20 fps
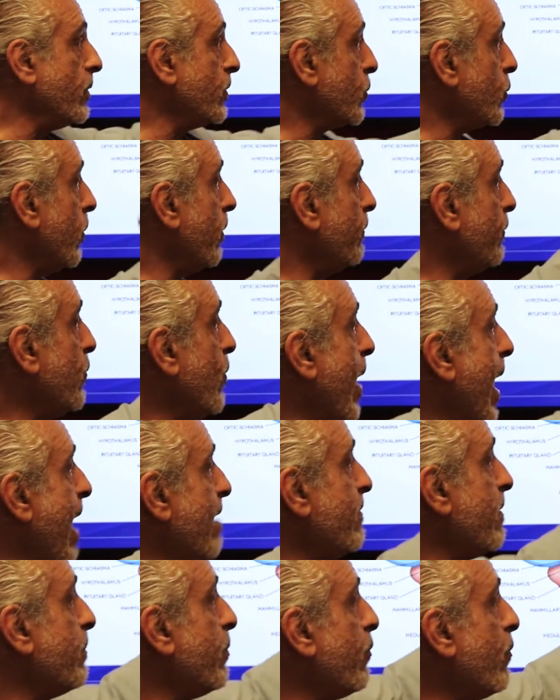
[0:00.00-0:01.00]
So if you
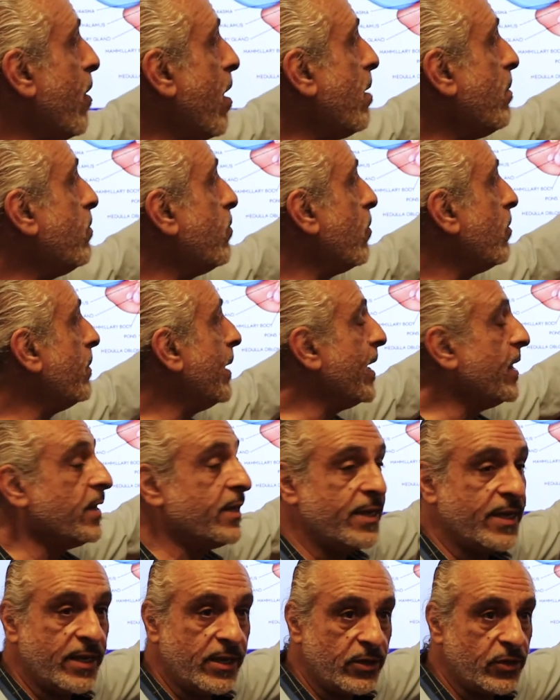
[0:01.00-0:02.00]
have a problem, a
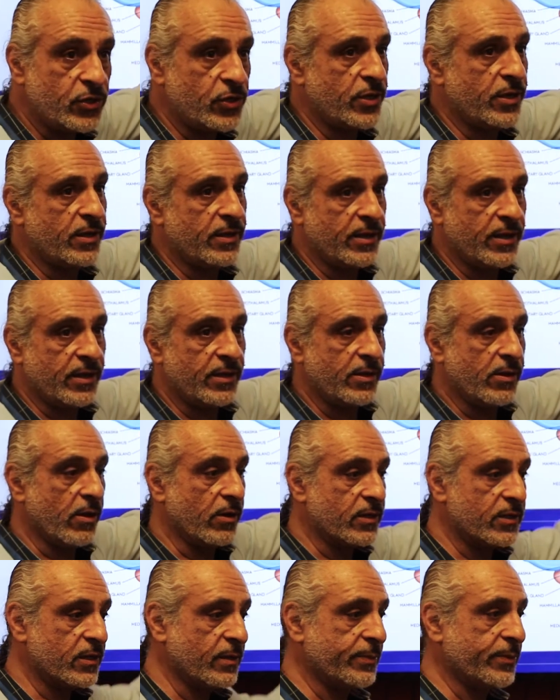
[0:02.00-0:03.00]
lesion in the
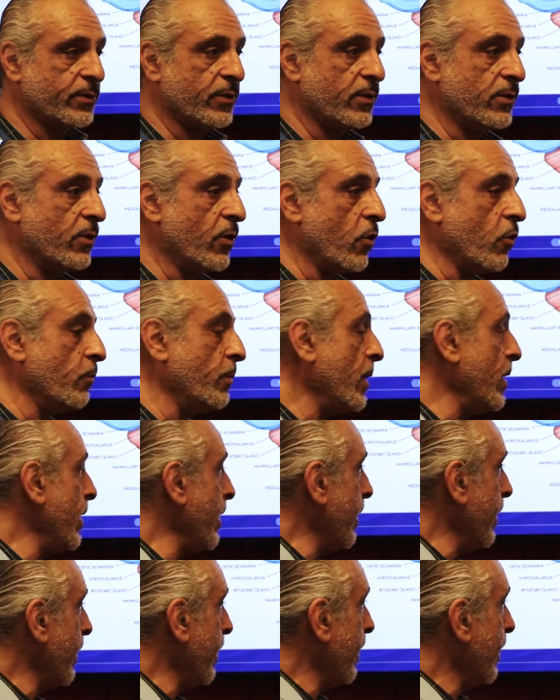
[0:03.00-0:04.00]
occipital lobe
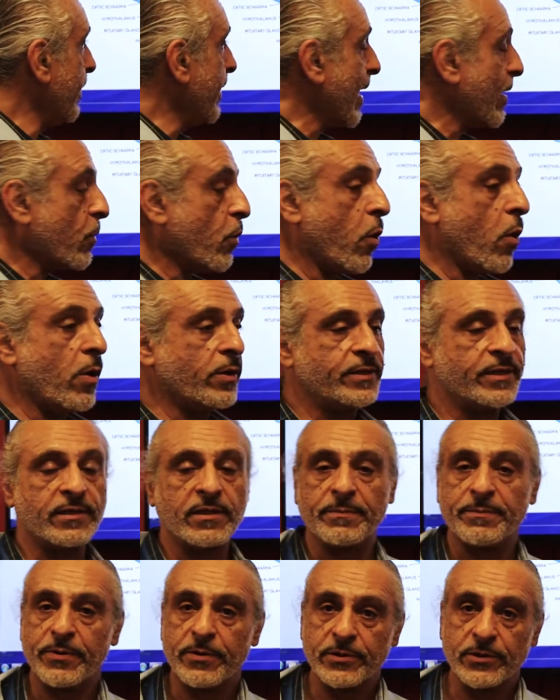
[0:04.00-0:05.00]
that causes
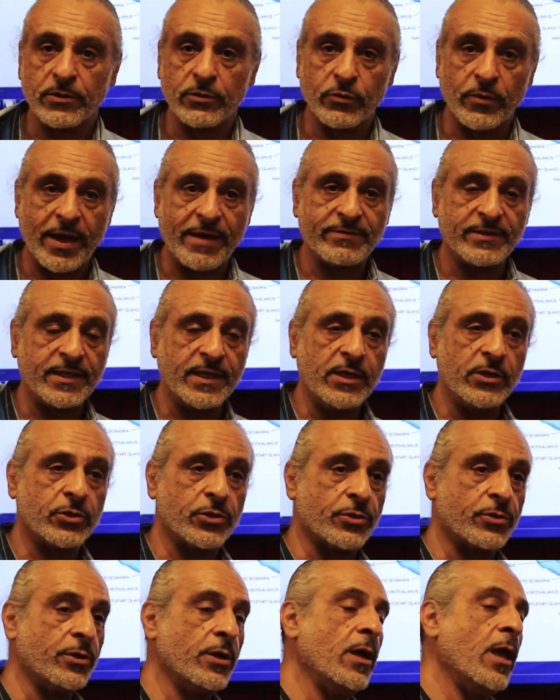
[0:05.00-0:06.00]
the person to have
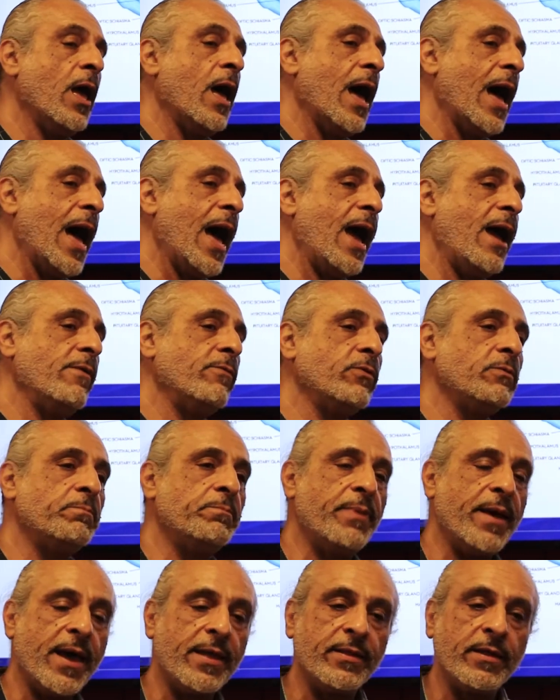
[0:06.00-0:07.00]
seizure, I would
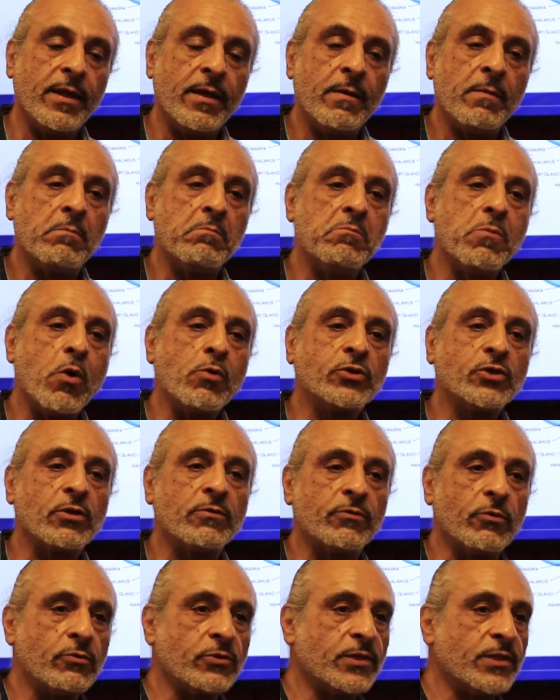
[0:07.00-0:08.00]
bet most
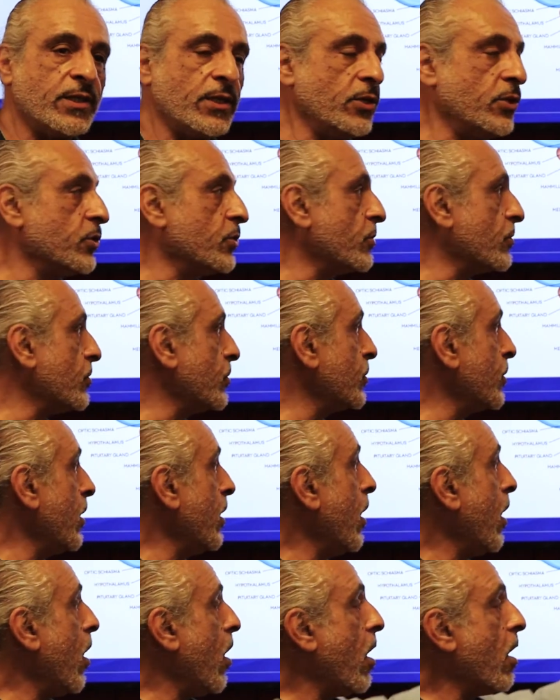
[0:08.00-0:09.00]
of those seizures
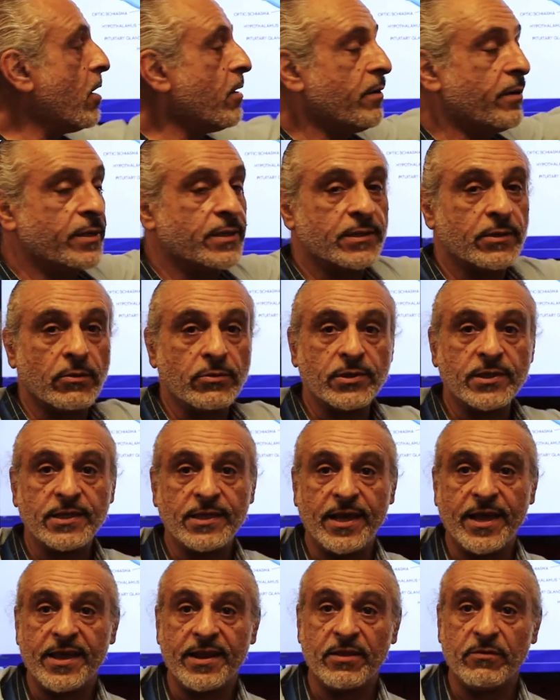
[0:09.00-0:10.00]
are
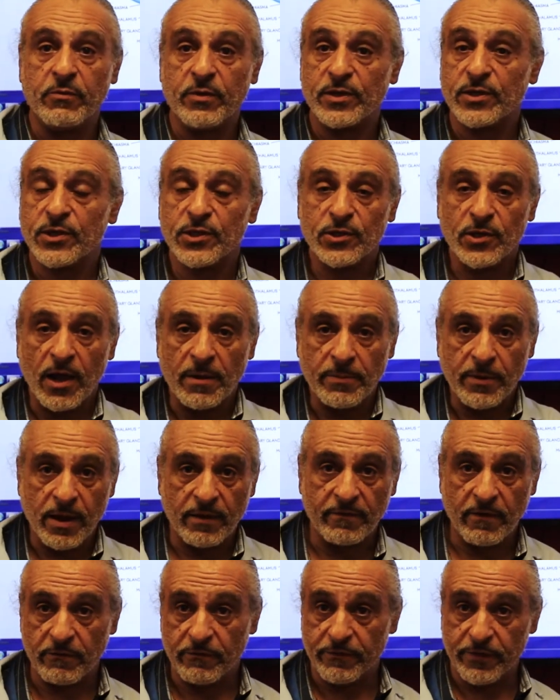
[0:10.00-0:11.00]
associated with some
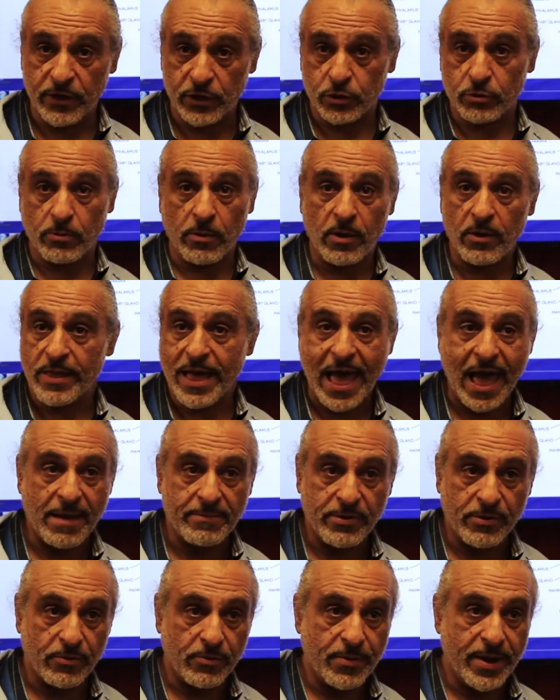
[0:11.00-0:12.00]
kind of a visual
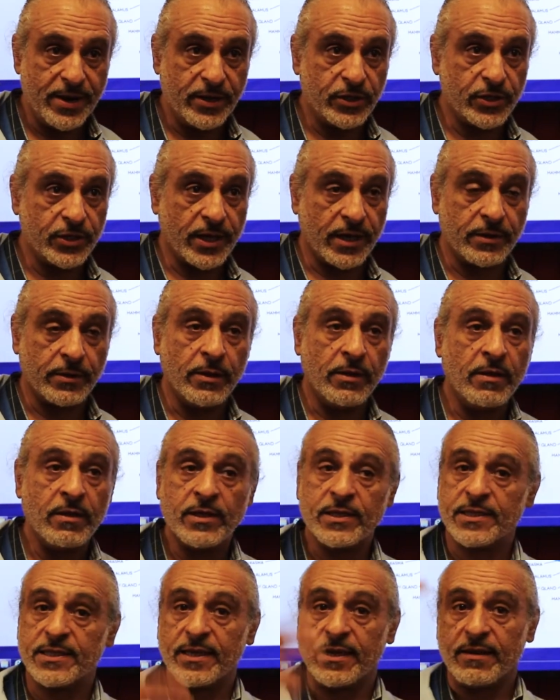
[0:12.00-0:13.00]
aberration,
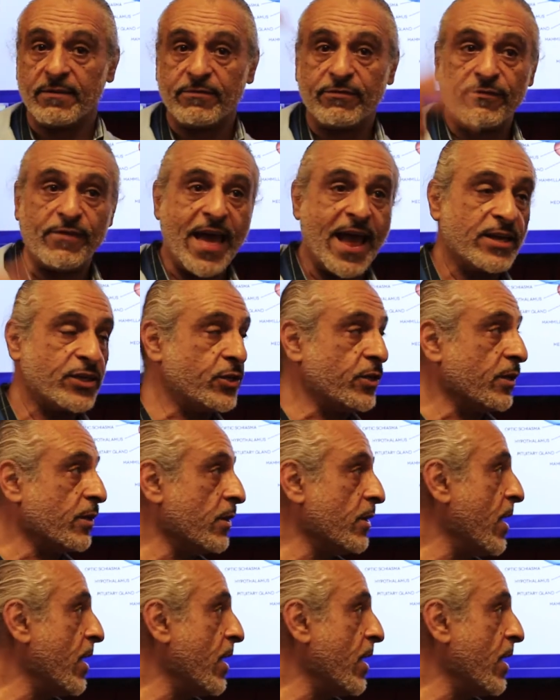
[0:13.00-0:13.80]
seeing flashing